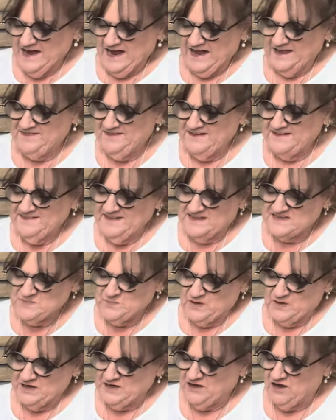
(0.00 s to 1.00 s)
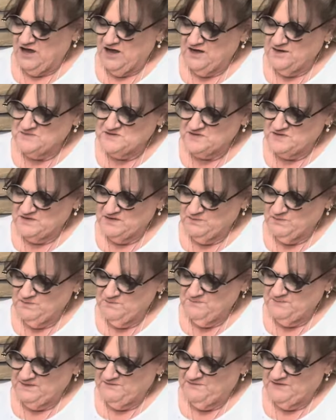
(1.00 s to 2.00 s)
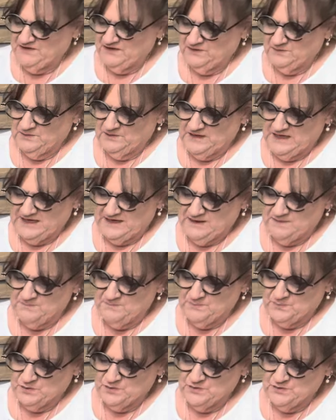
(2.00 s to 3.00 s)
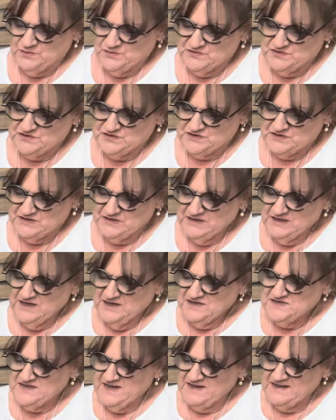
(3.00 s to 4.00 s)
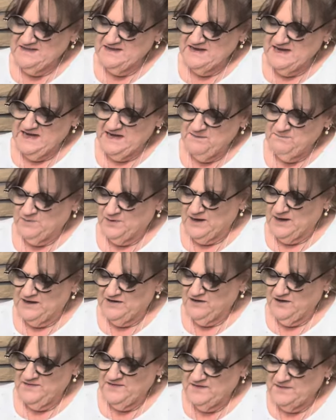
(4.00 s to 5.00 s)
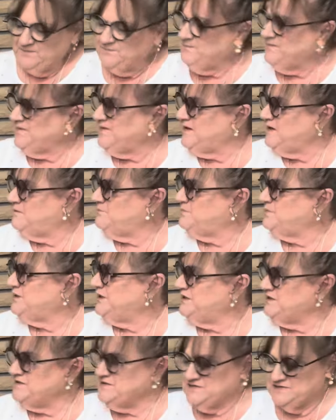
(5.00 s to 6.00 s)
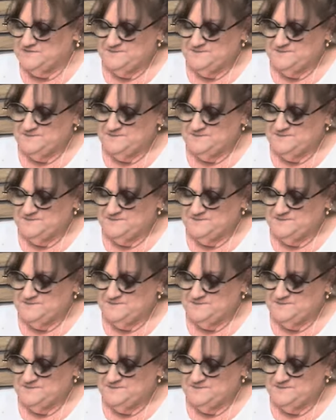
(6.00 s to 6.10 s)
I think that's why I got them, so they wouldn't be feeling like I'm bruised. Say the name brand on the van, please.